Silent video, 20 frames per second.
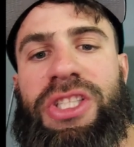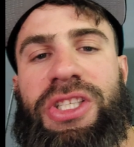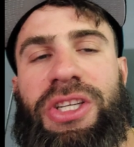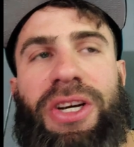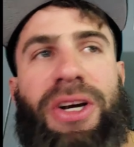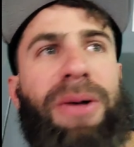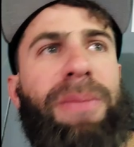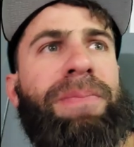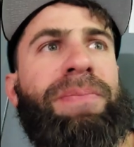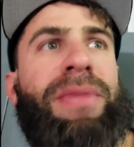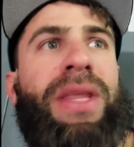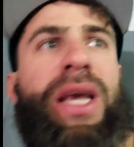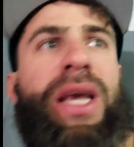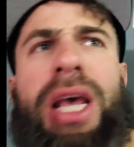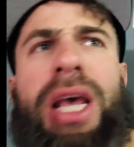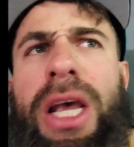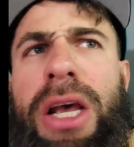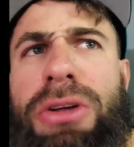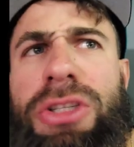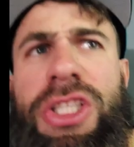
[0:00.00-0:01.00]
So
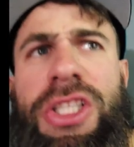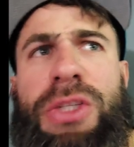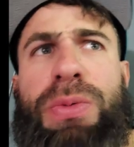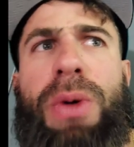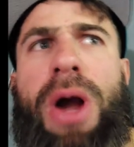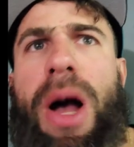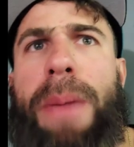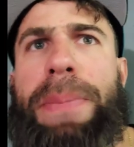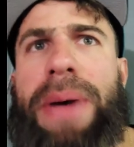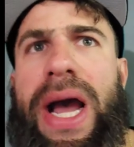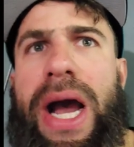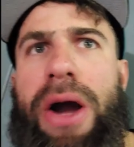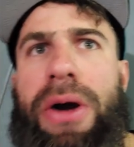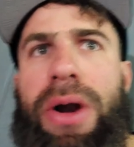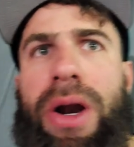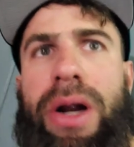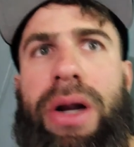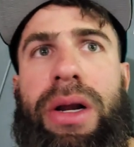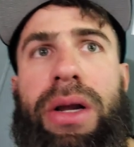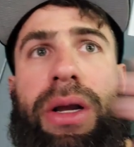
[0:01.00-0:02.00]
it was just raw
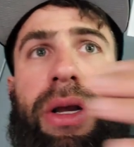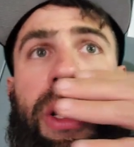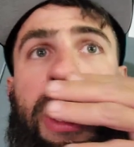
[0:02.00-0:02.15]
power.